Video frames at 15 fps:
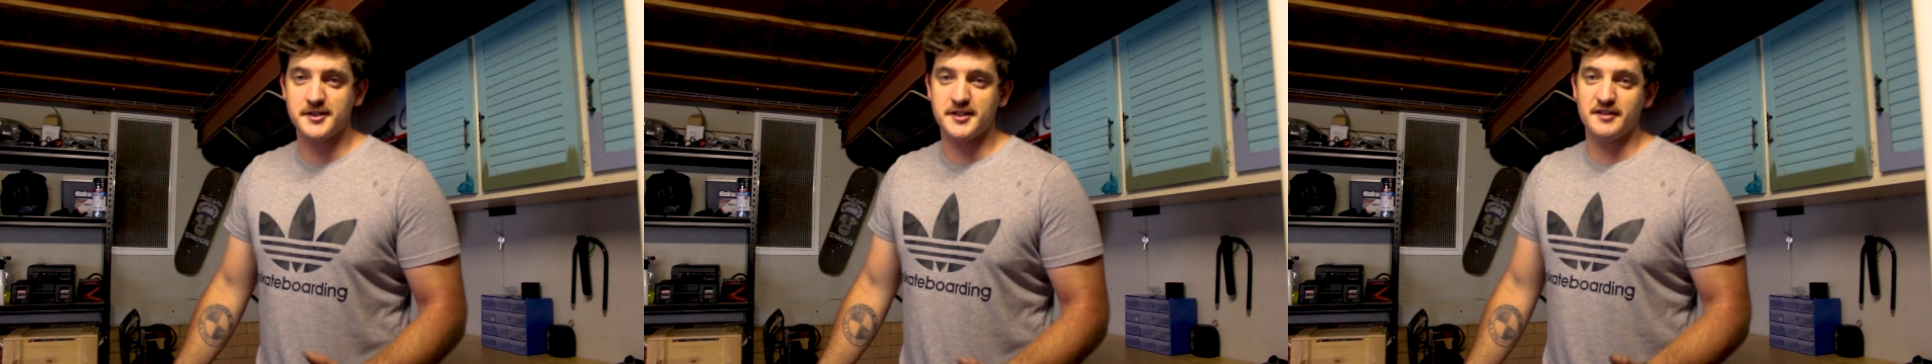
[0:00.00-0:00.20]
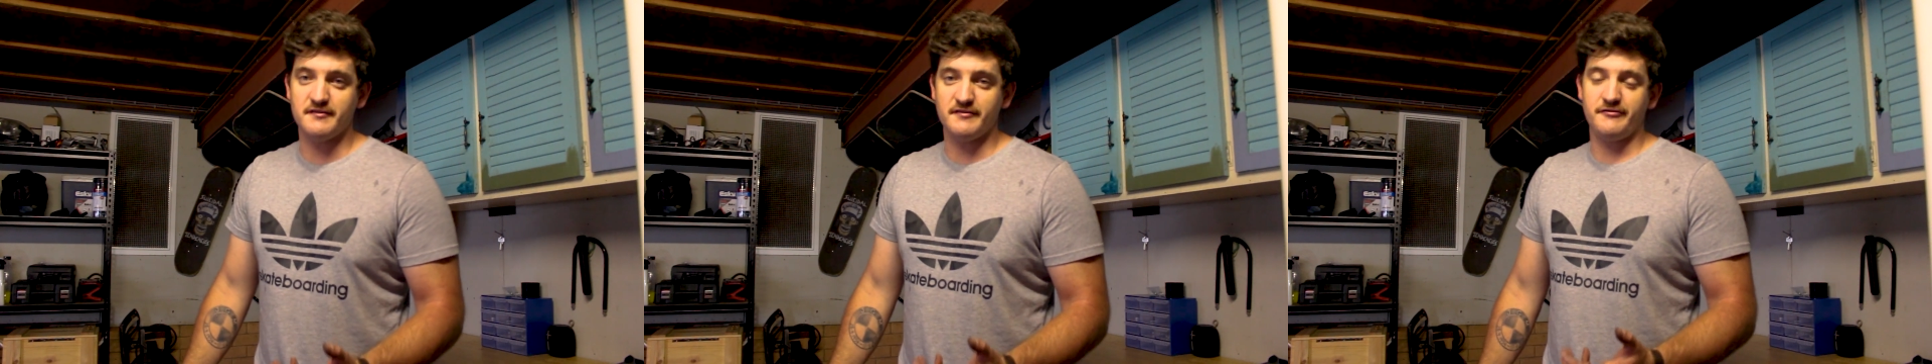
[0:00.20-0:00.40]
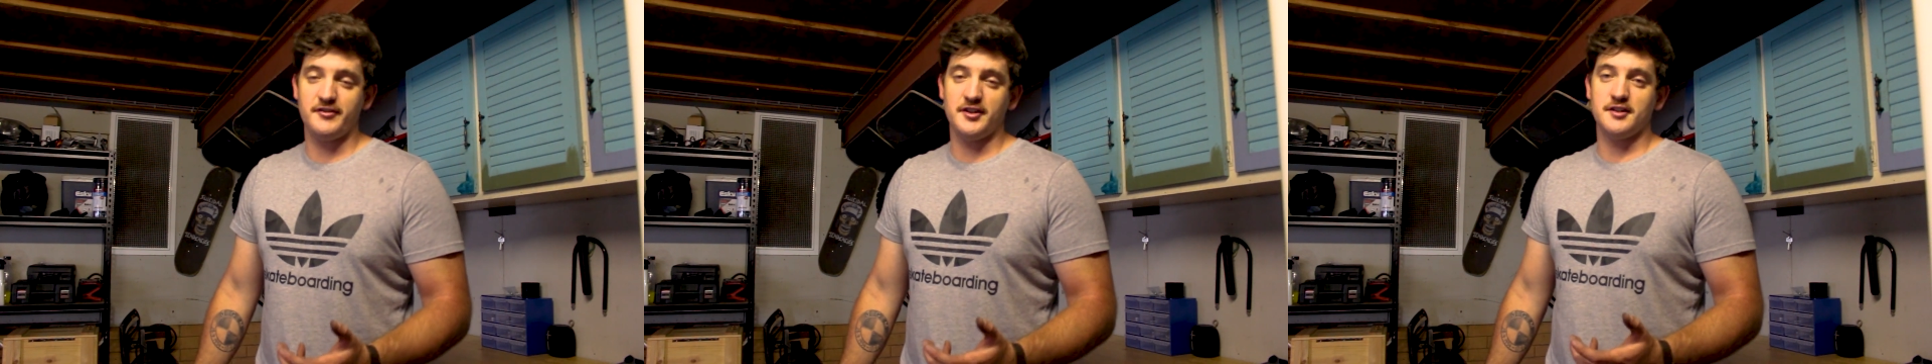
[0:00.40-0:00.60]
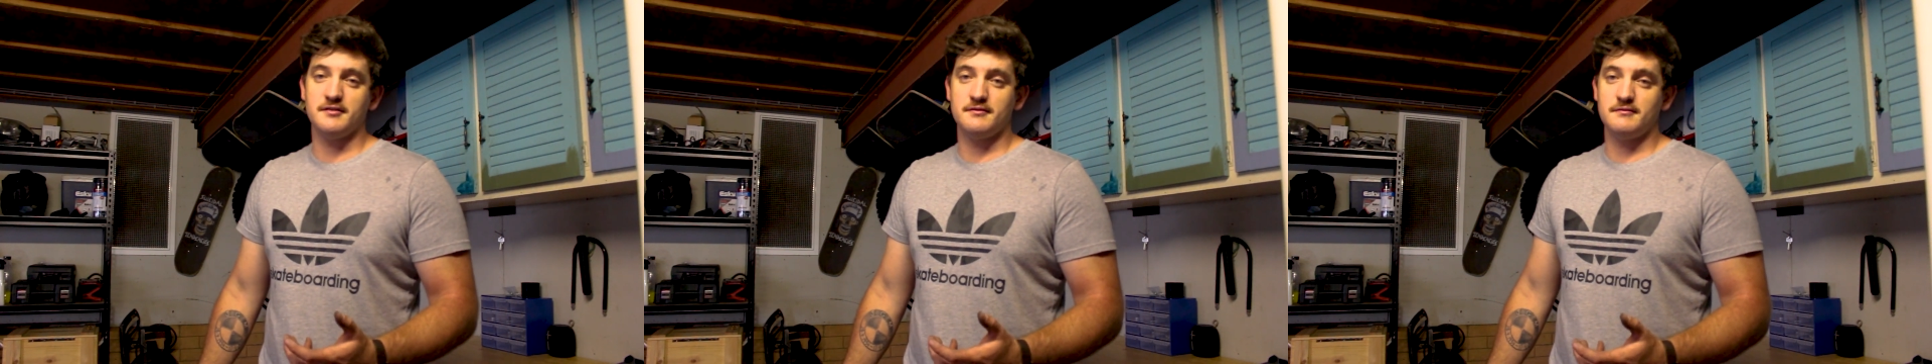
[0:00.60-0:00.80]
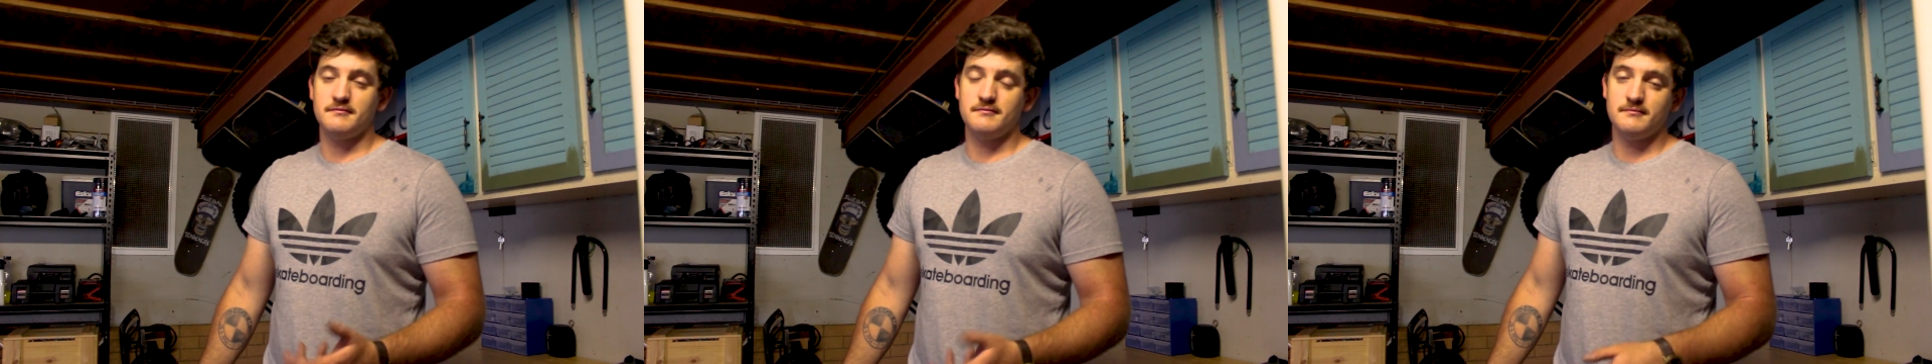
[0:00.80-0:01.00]
didn't fit
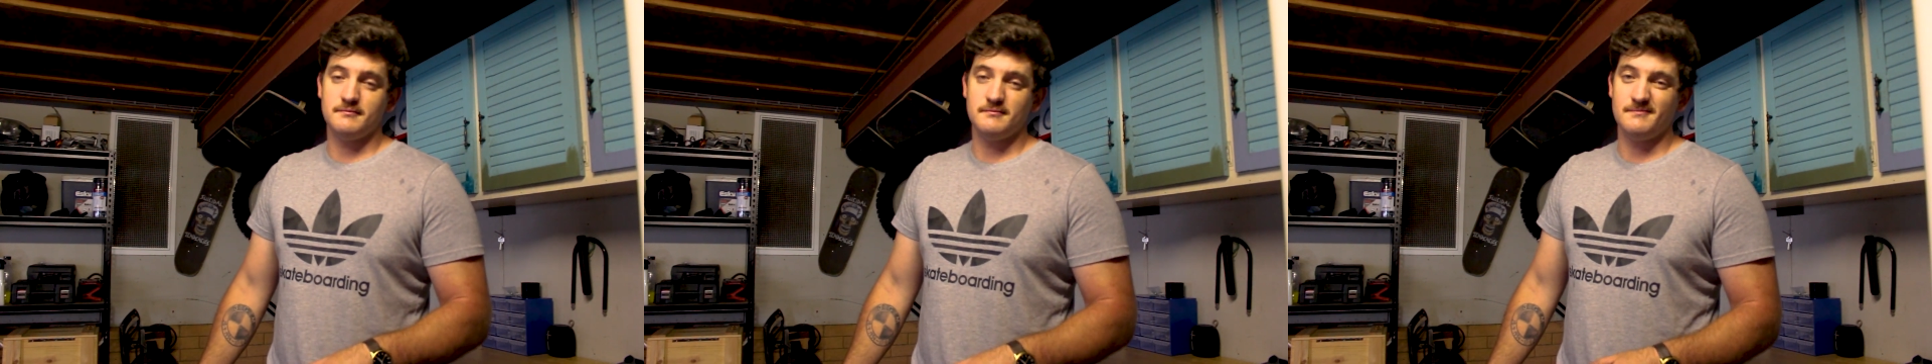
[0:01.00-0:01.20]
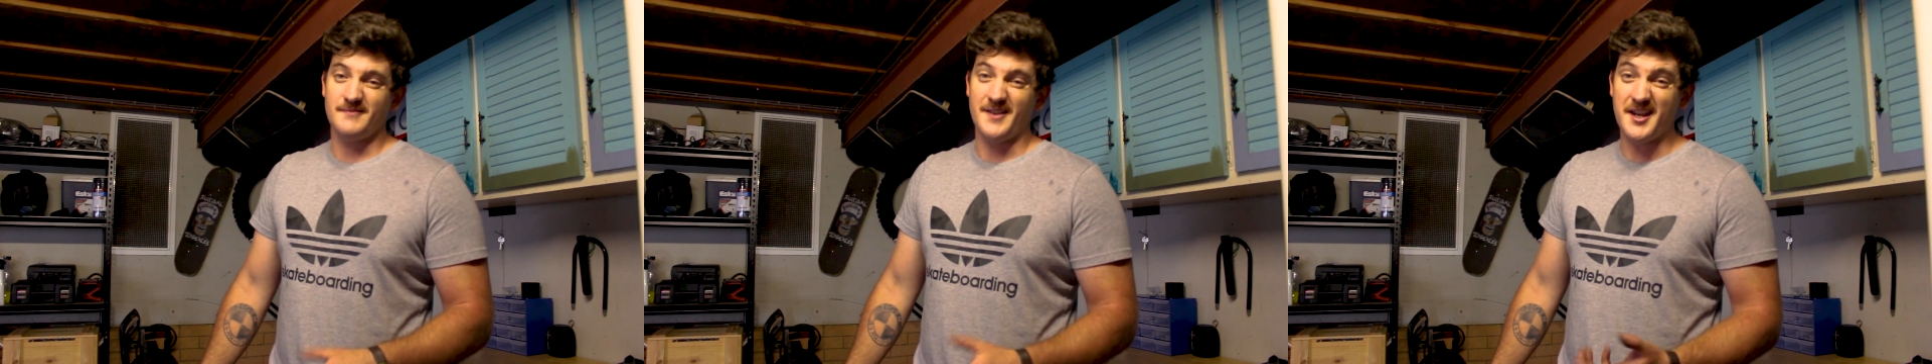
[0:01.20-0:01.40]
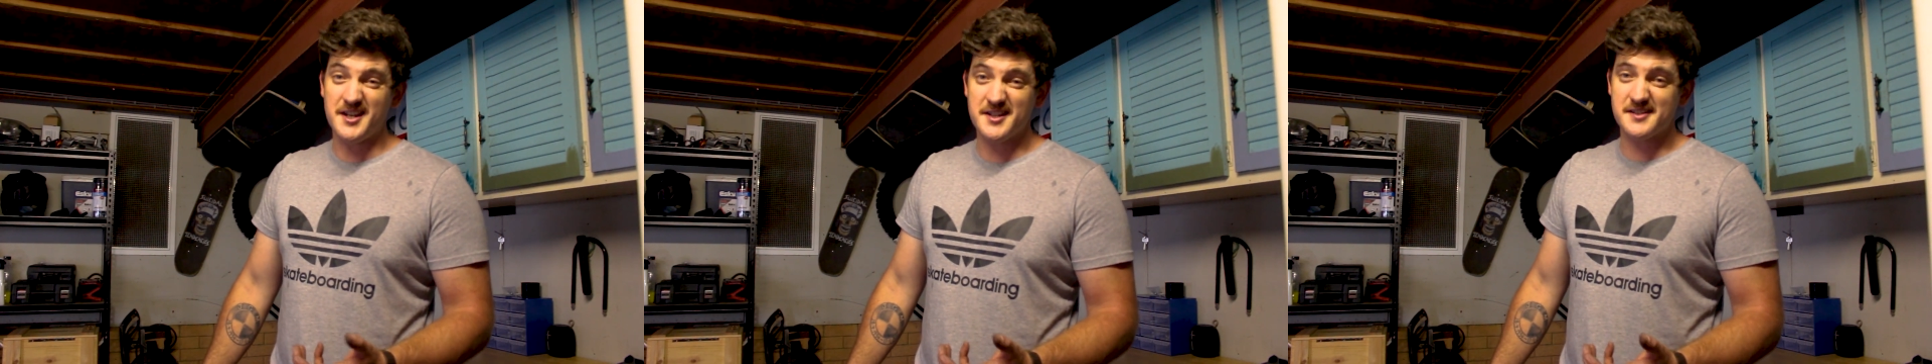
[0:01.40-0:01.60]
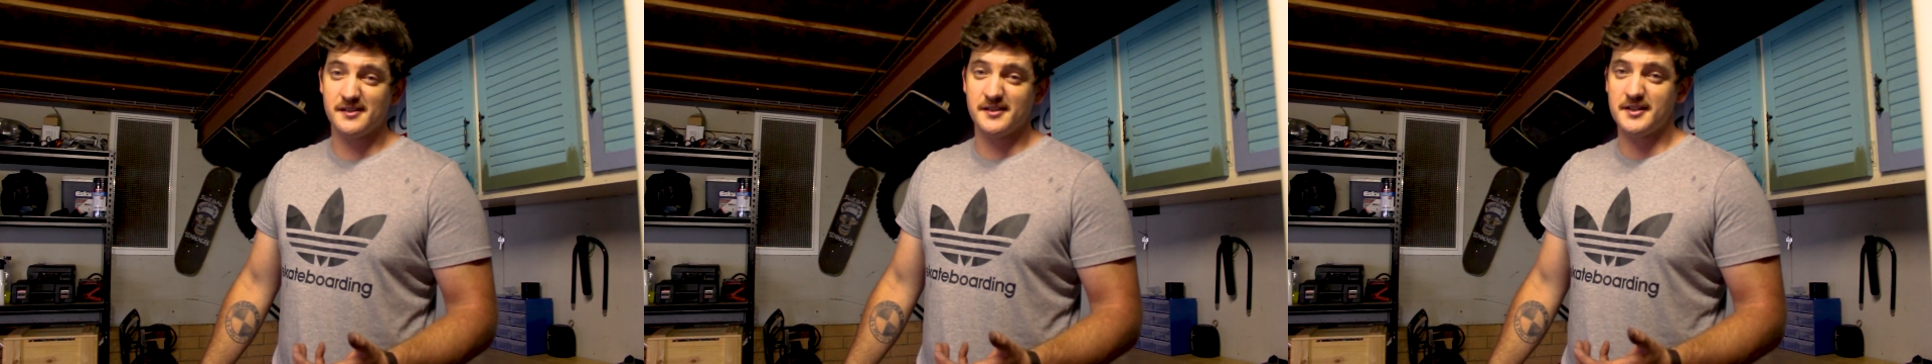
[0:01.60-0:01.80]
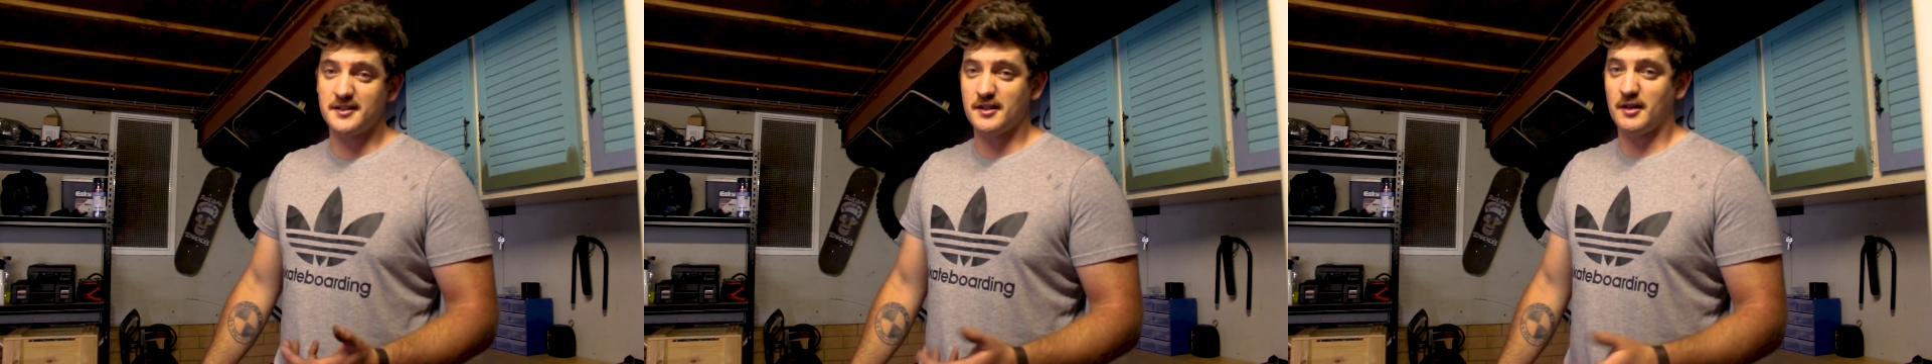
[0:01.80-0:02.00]
easily.